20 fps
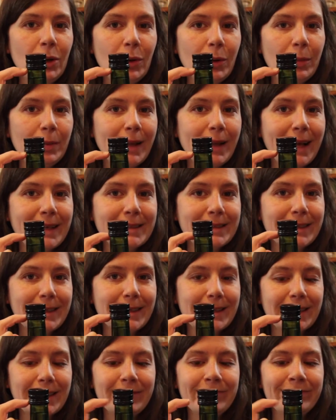or
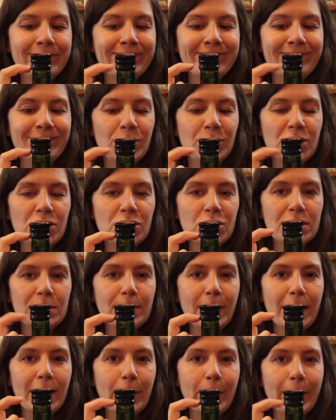plastic, pretty sure it's
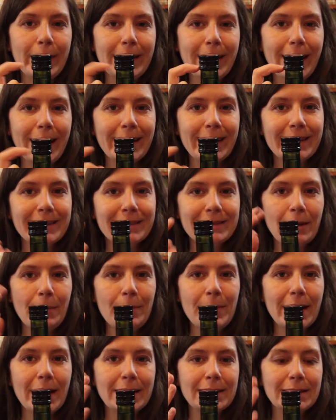metal, but like it's a
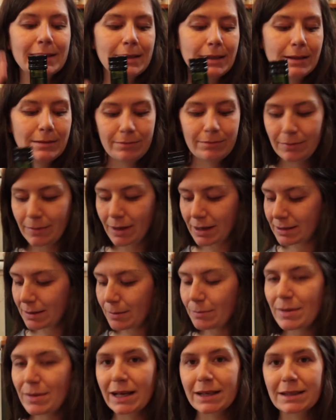mixed
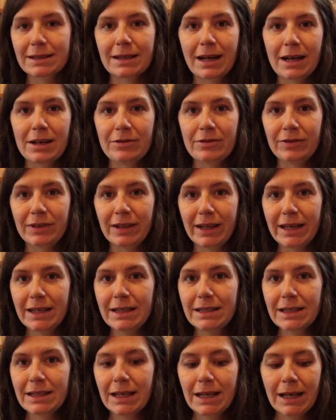kind of
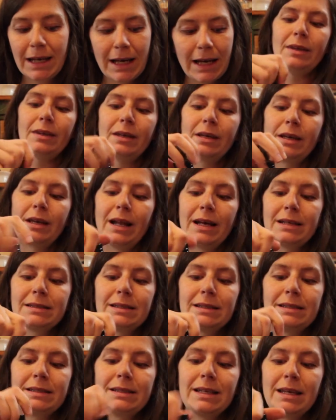lid. It has
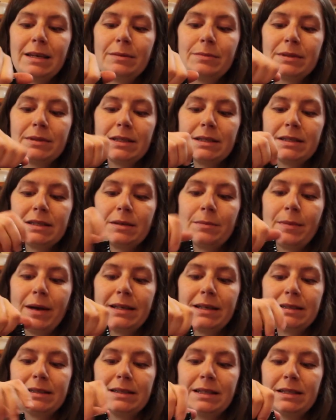the same system
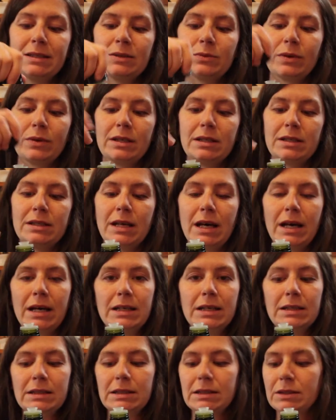as this one
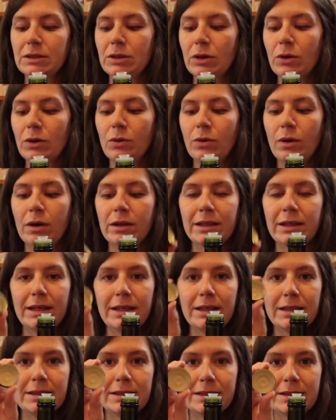does. So on the
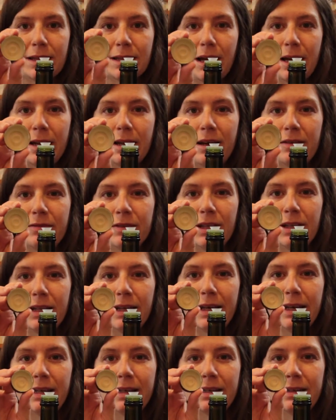inside of the
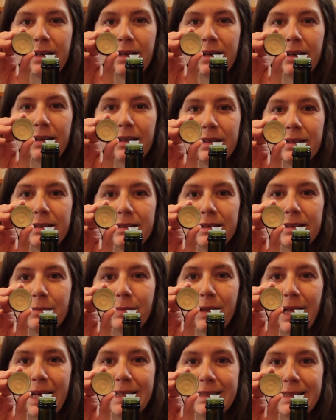lid, there is the
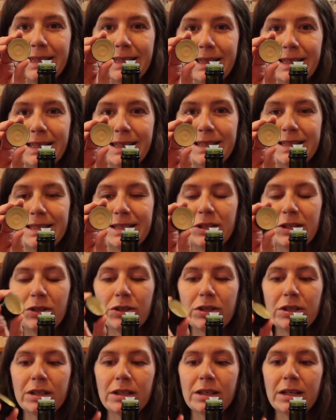plastic
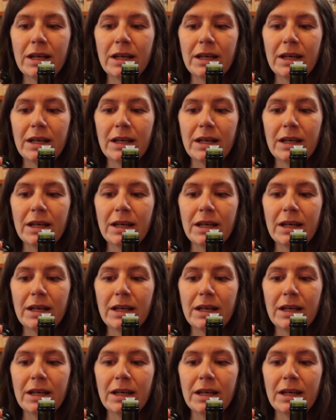interior.